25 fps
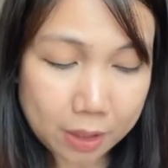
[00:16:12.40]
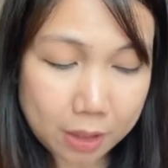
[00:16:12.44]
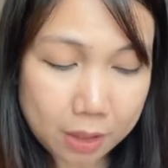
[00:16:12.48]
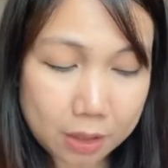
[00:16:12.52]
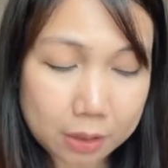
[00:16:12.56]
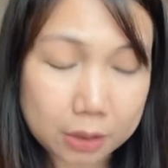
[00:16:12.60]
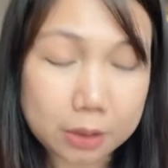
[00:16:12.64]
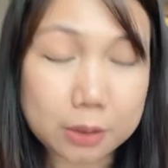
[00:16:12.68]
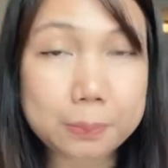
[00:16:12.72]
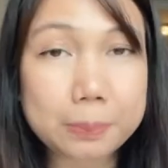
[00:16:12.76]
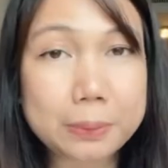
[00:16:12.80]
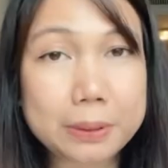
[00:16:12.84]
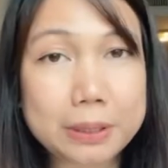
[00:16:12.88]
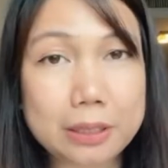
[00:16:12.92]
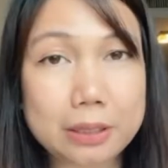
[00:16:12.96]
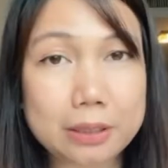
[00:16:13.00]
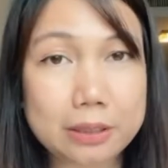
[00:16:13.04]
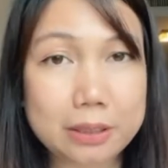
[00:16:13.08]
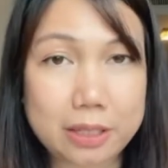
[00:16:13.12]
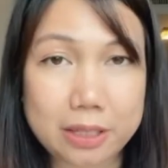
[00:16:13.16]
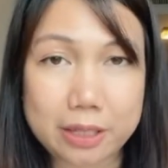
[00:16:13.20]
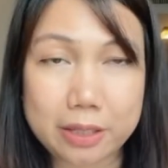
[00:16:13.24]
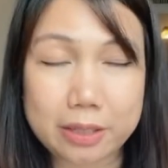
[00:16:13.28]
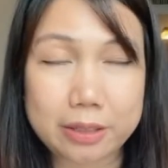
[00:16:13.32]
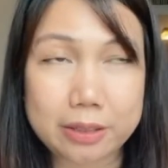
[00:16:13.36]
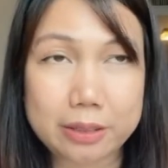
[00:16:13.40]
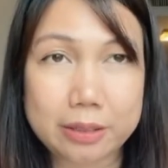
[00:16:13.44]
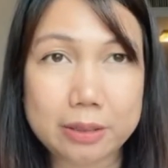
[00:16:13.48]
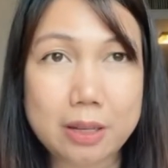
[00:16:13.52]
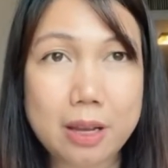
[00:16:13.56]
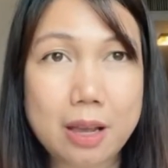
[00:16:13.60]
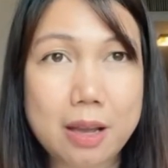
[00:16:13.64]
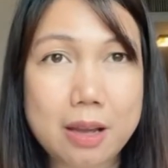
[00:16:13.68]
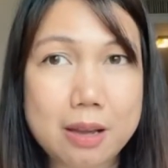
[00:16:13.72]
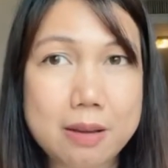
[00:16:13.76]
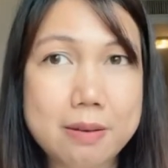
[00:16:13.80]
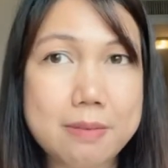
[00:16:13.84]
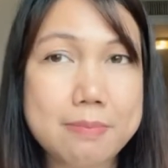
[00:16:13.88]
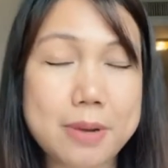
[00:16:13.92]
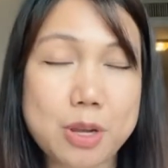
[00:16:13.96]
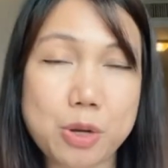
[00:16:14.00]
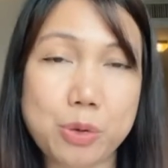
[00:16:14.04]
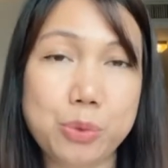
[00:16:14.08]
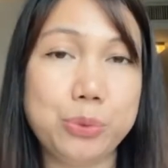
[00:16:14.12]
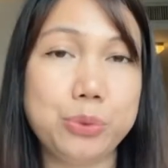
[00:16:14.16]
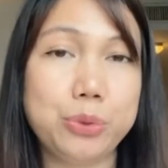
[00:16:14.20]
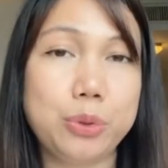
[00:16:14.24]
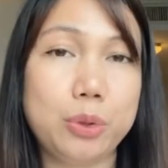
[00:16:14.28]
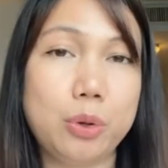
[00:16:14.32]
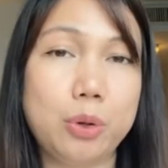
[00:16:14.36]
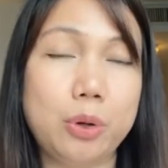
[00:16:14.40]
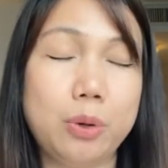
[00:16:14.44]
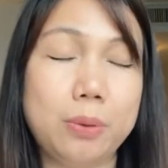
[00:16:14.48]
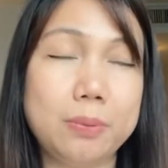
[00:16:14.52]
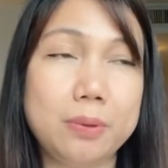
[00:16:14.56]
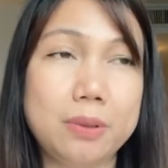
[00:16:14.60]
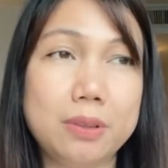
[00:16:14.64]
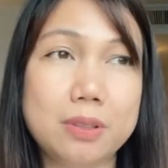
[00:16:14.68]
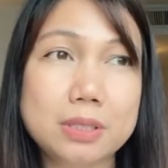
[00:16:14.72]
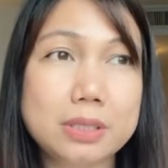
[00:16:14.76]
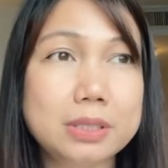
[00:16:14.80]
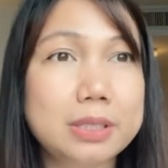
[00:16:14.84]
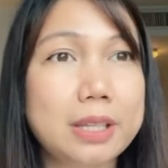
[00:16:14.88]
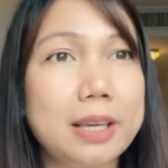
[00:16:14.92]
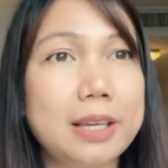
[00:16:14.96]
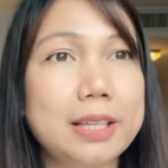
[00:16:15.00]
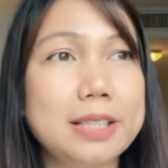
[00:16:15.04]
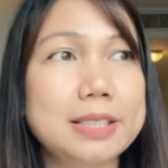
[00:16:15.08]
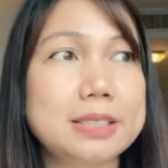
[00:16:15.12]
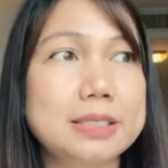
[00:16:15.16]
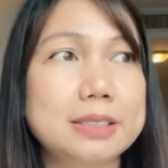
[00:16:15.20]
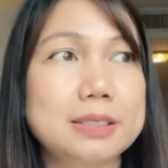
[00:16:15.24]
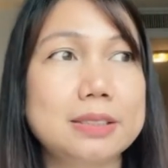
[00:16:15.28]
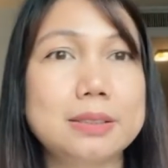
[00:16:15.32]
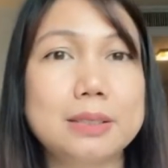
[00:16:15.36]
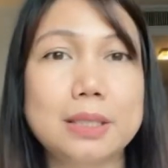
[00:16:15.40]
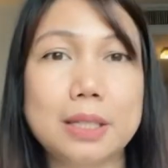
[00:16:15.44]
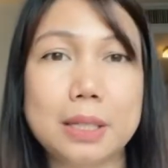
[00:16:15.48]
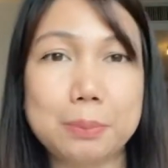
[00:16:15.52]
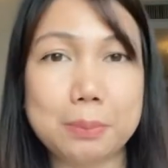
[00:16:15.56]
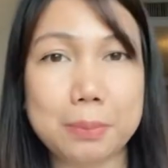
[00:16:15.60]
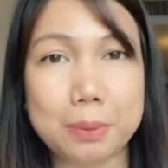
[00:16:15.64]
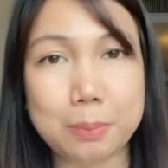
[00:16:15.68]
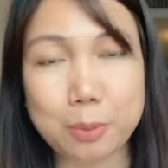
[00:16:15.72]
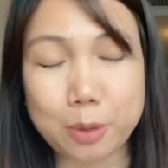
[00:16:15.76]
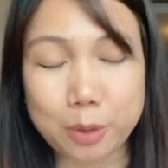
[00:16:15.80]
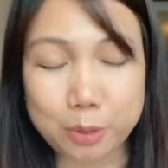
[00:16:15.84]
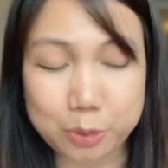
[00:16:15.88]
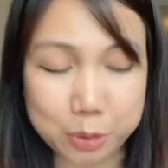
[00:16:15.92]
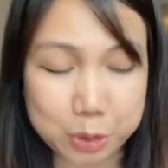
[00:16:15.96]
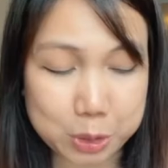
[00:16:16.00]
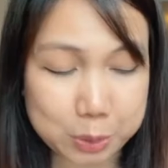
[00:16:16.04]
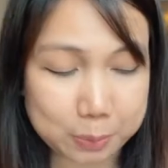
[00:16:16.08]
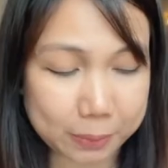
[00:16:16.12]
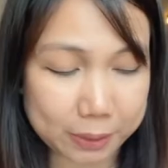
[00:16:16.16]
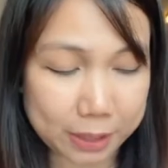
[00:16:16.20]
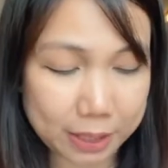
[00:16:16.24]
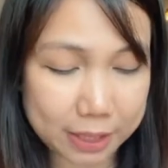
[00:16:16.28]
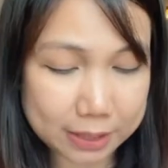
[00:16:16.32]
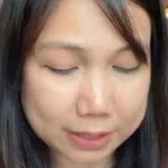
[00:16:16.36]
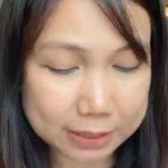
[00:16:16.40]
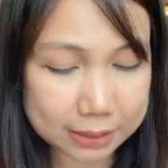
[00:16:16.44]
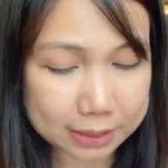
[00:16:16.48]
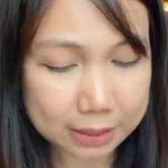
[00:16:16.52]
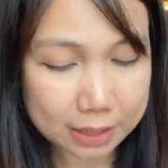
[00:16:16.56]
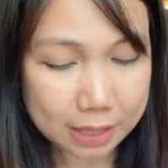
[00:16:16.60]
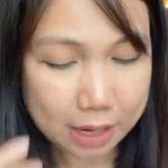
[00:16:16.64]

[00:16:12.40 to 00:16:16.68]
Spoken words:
completed in my own home, in this case at my brother's place.